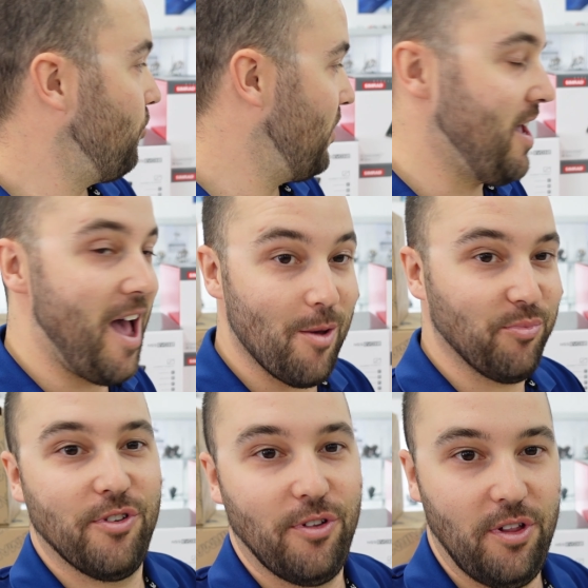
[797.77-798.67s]
We
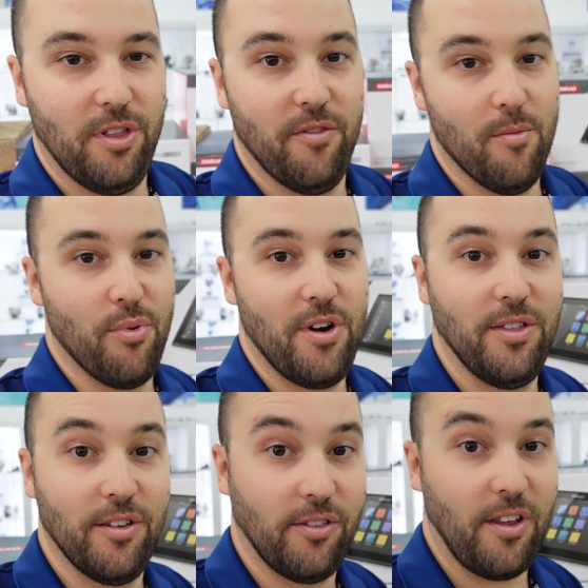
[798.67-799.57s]
absolutely live and breathe
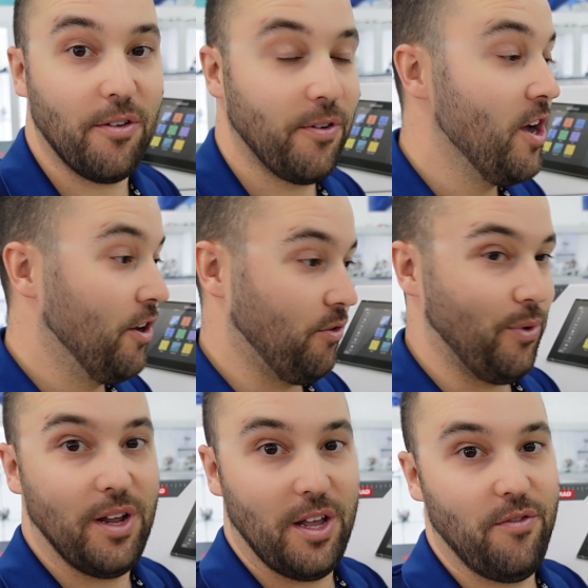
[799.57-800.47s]
this stuff, so we
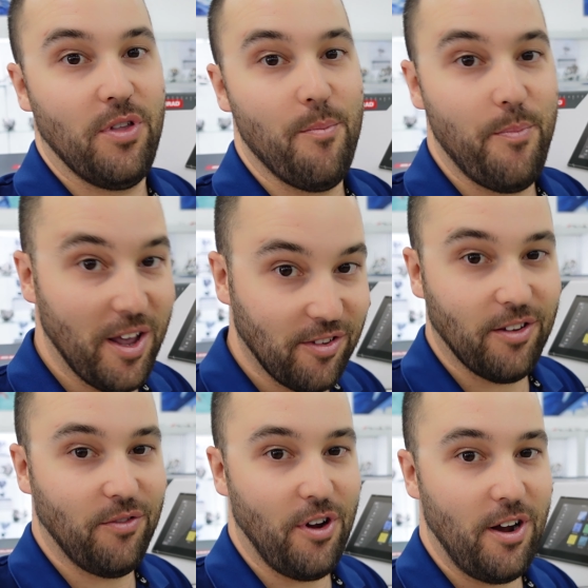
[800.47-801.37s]
can give you the best
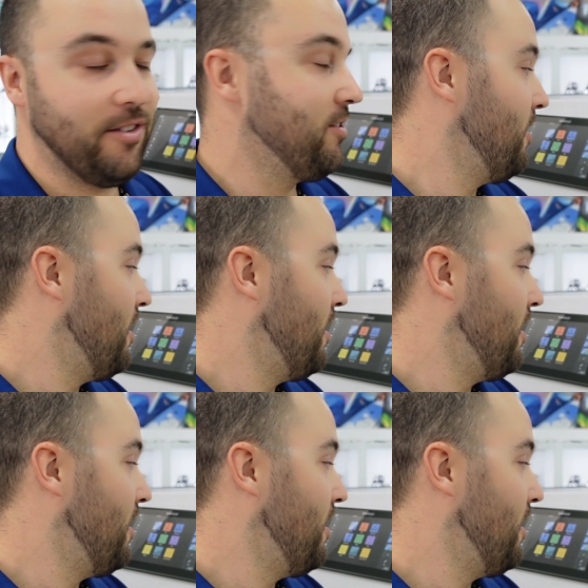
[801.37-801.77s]
advice.